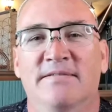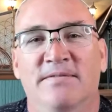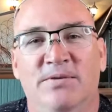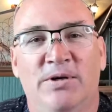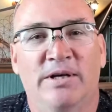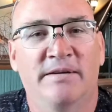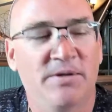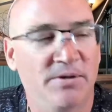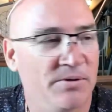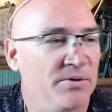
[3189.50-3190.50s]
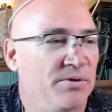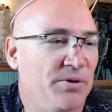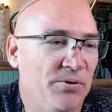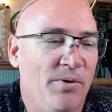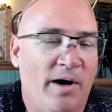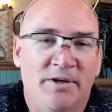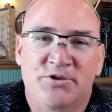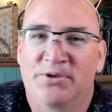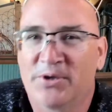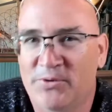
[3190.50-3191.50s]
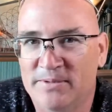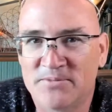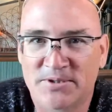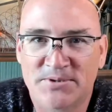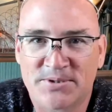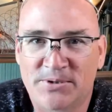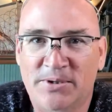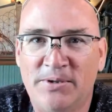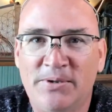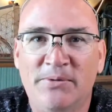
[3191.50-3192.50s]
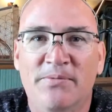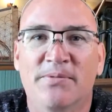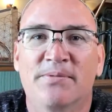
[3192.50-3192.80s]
For any of you who do watch the Crimson Circle,